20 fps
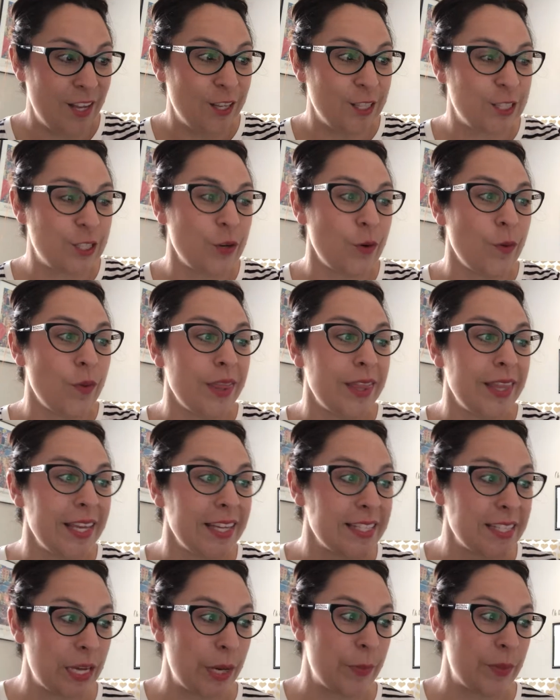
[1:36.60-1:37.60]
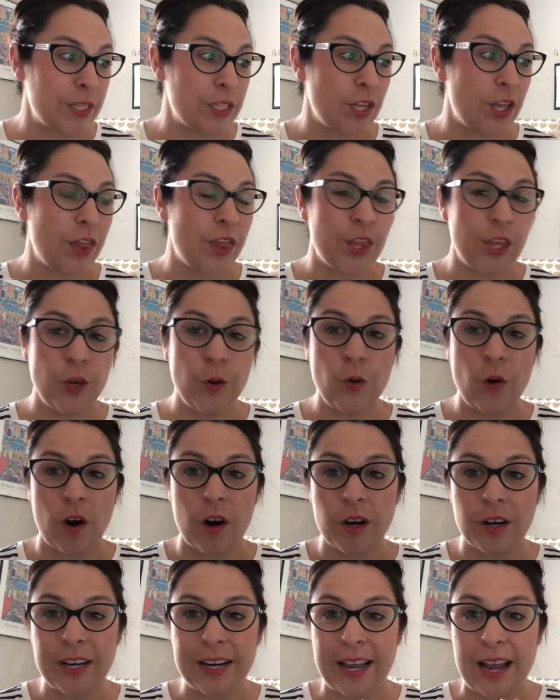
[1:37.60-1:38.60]
So the assignments, you
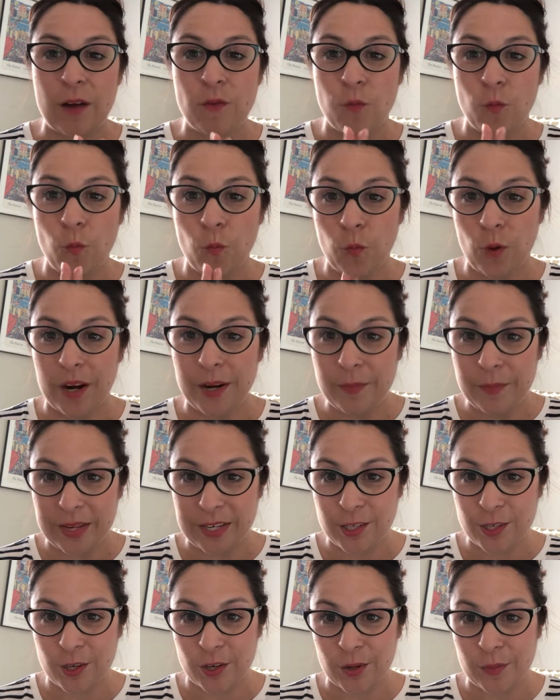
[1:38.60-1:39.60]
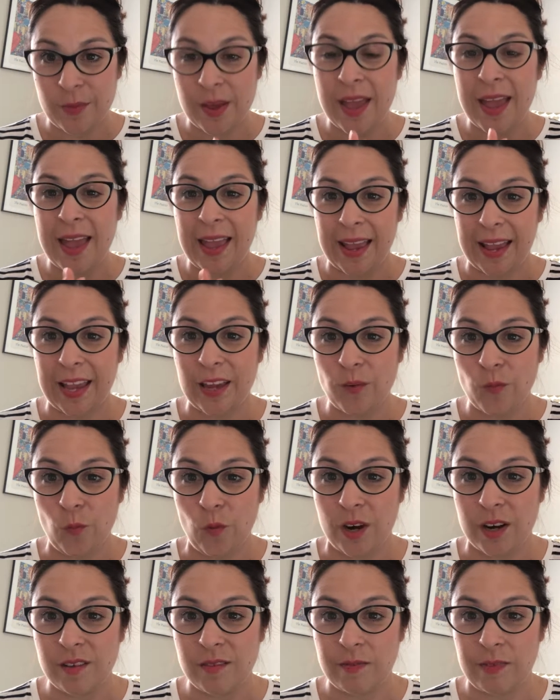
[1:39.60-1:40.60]
are gonna have one midterm and
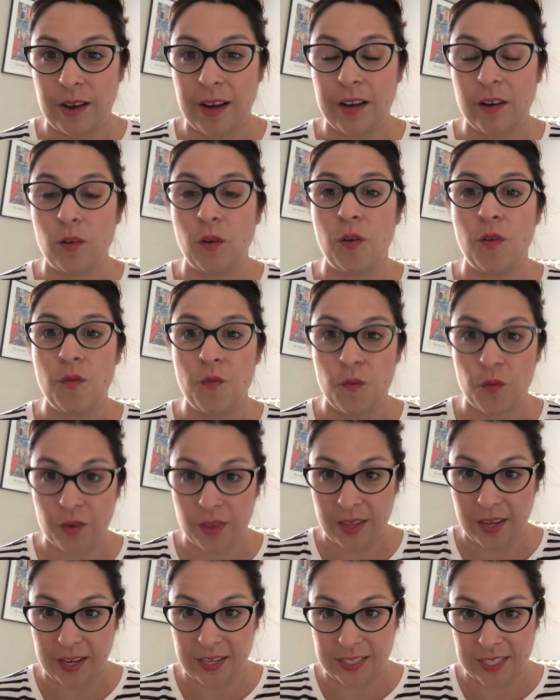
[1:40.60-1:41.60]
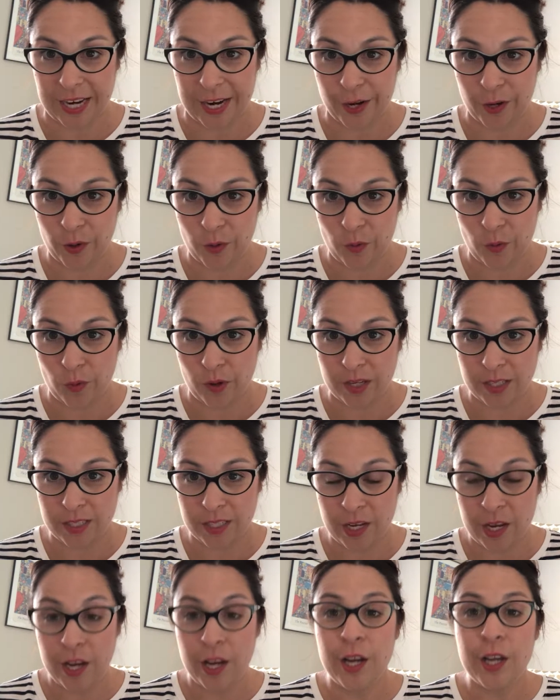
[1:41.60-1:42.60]
one final for the entire
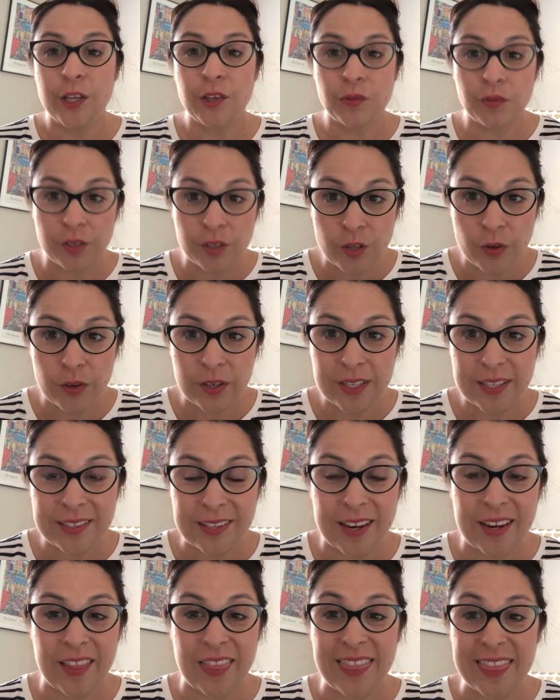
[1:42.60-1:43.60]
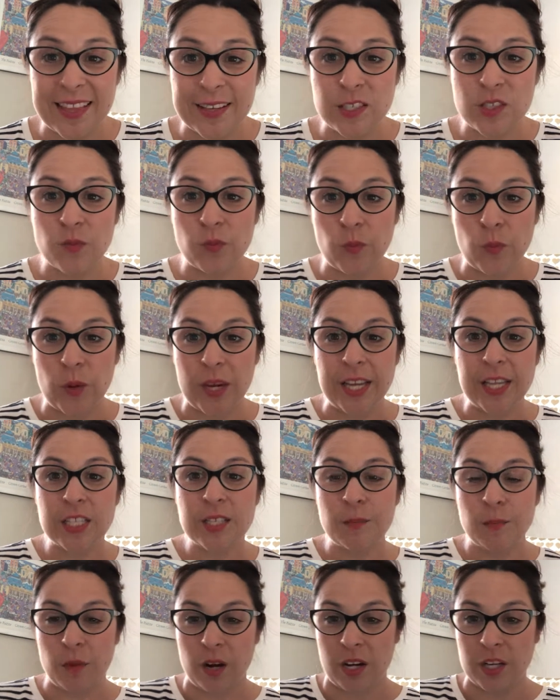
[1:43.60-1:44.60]
course. You will notice that in this
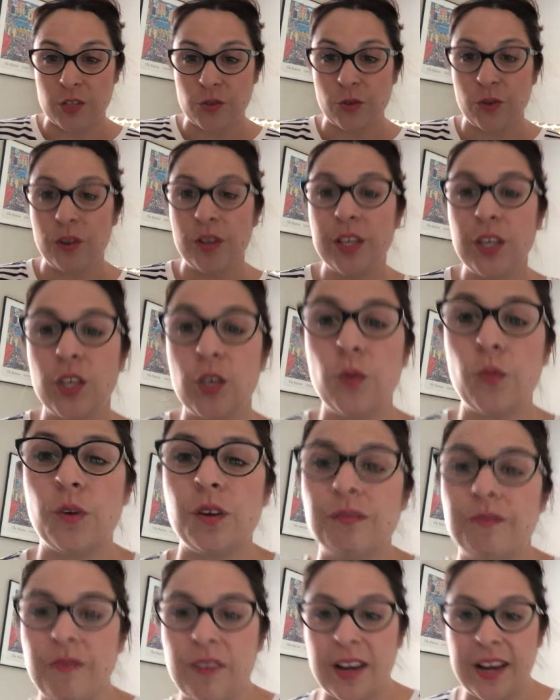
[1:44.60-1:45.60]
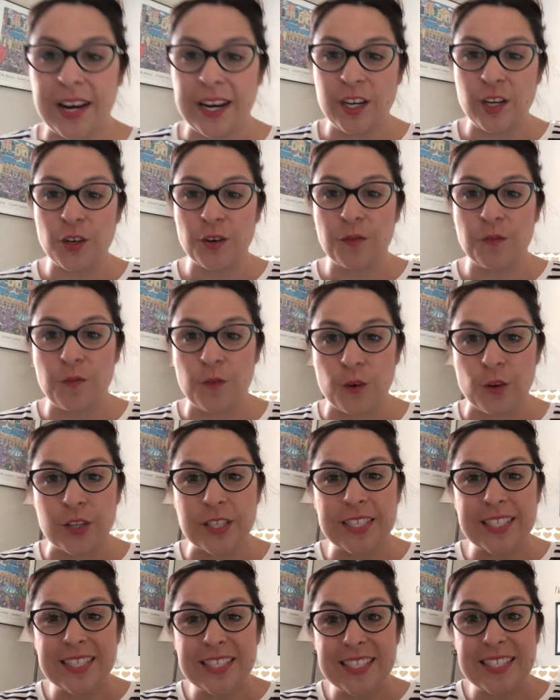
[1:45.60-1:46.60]
week's module, you will find your
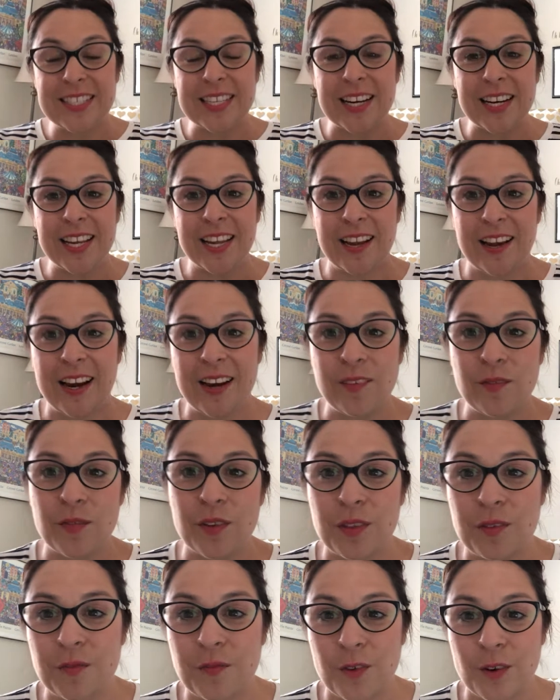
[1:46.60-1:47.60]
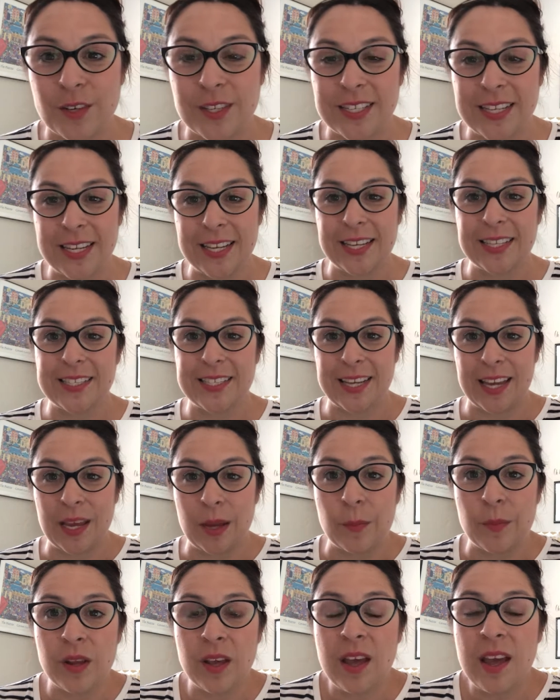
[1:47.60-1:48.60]
first study guide for the first
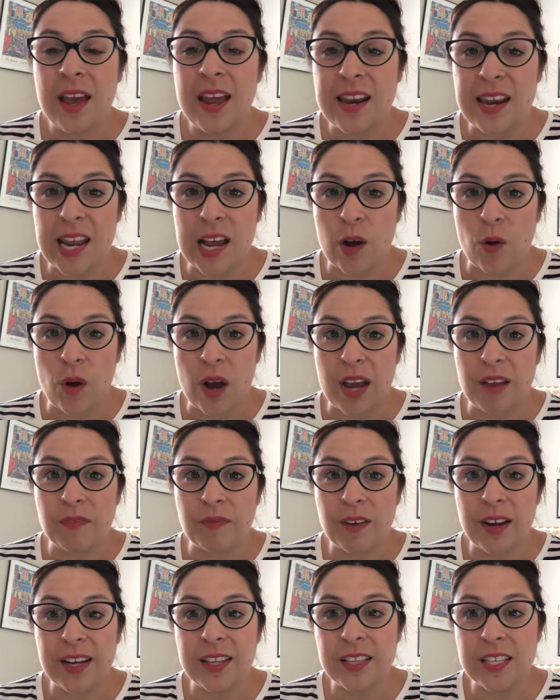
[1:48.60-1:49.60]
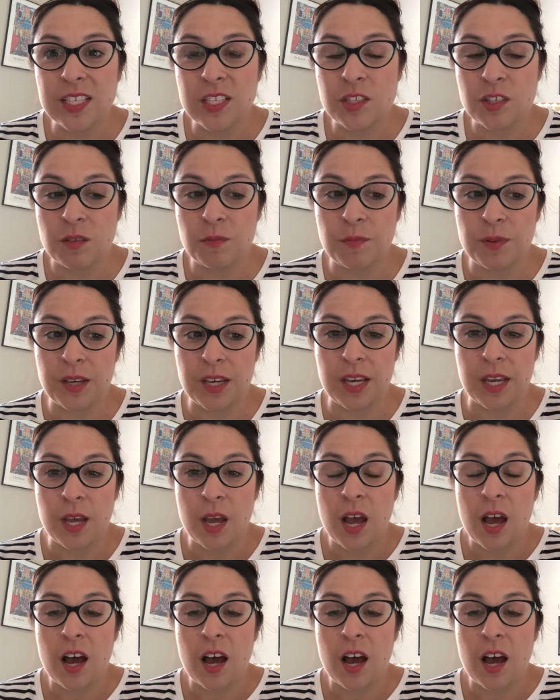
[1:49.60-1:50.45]
exam. Now, I find this to be